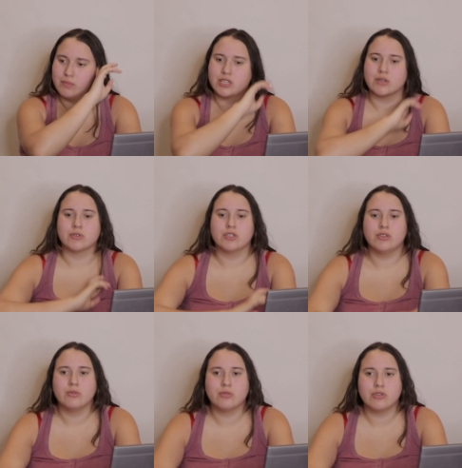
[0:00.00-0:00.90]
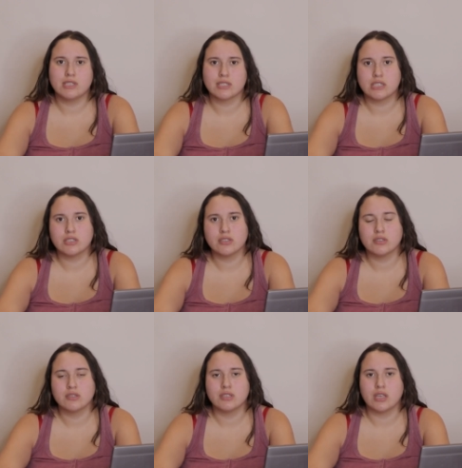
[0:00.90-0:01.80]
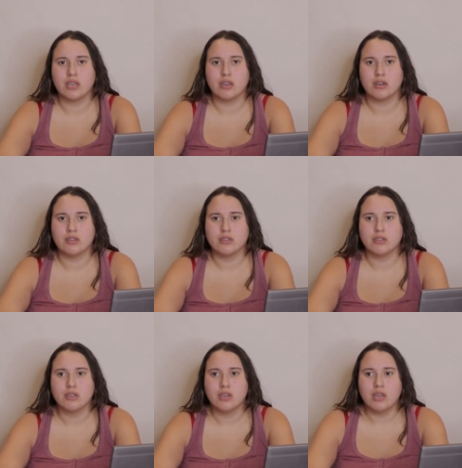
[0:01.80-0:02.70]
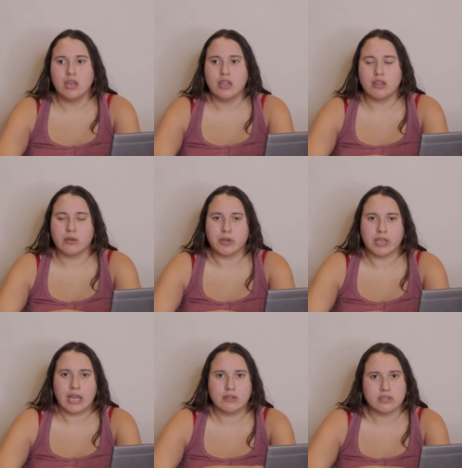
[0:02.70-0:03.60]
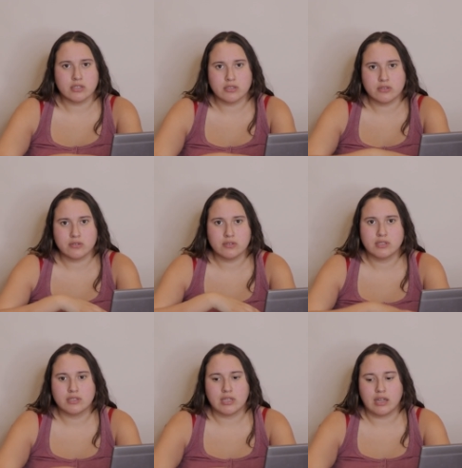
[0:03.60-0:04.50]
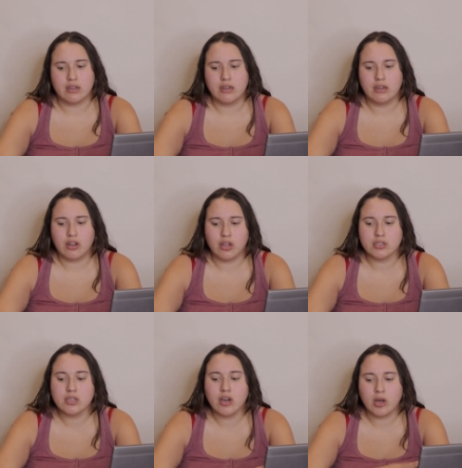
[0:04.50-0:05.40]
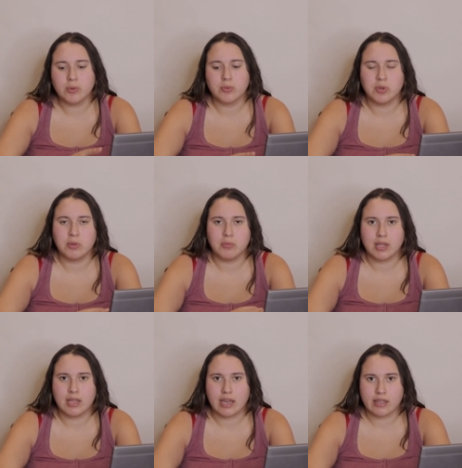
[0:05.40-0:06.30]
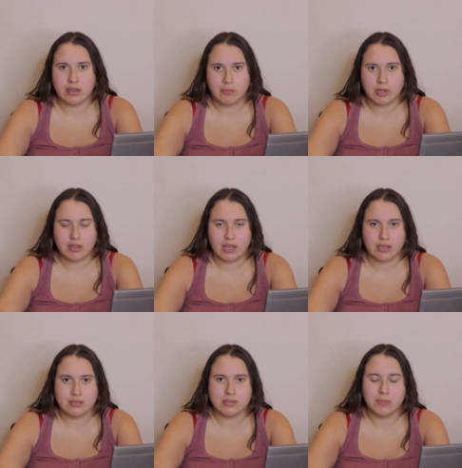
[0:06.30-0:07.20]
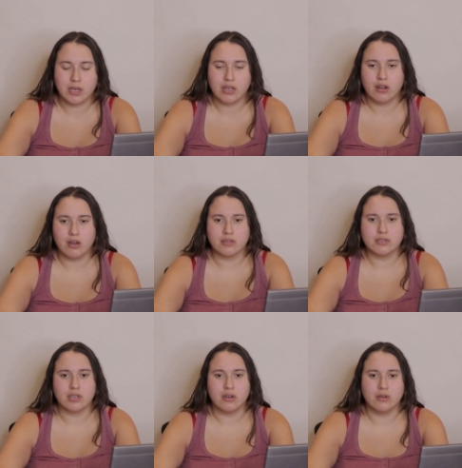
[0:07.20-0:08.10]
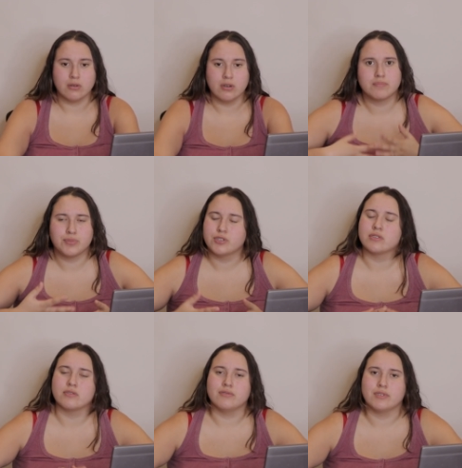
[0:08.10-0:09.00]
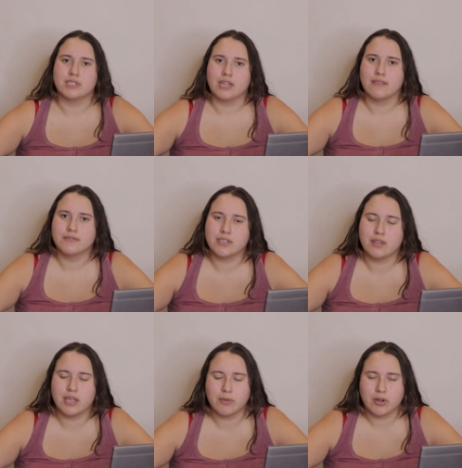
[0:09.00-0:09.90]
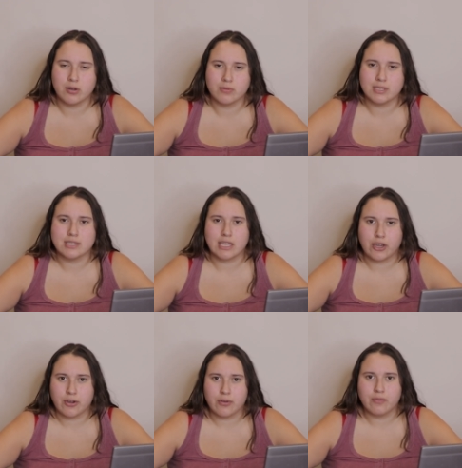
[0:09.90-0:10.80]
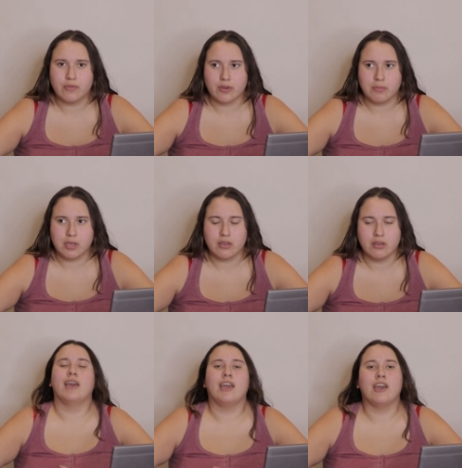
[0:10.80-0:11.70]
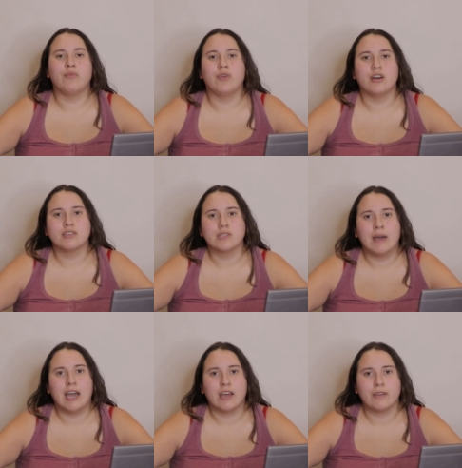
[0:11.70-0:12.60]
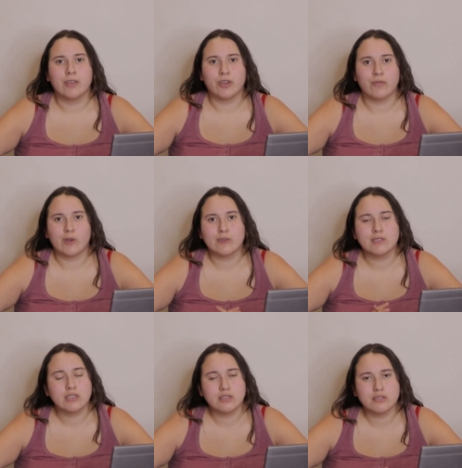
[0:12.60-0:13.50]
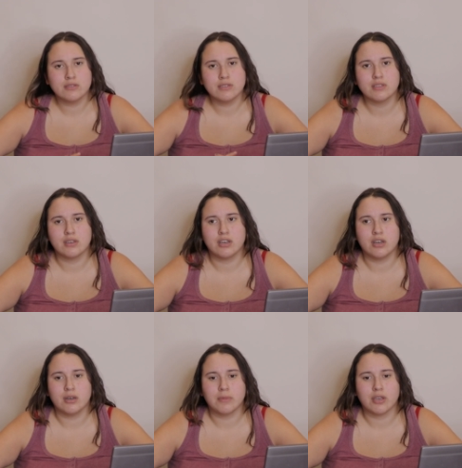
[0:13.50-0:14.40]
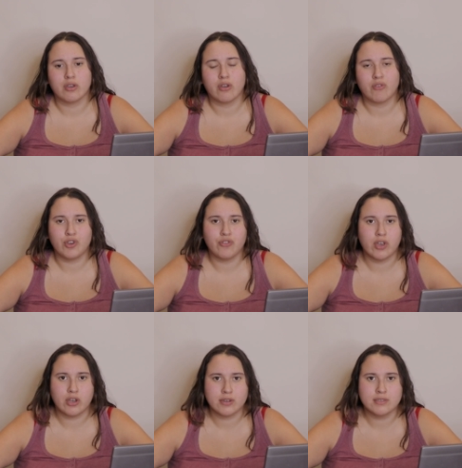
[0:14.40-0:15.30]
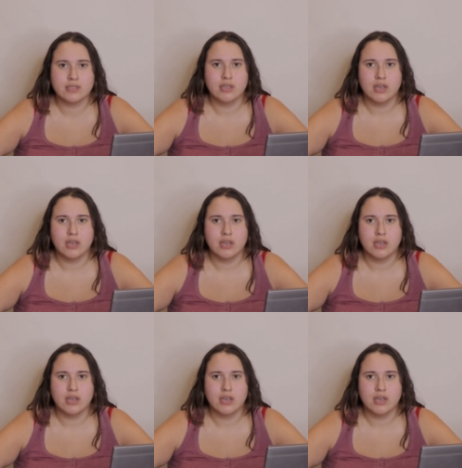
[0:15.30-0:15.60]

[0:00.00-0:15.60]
There were tutoring centers and there were counselors that also helped me with academic things, but also personal stuff. So they were always there for me. And we also had career centers and career fairs.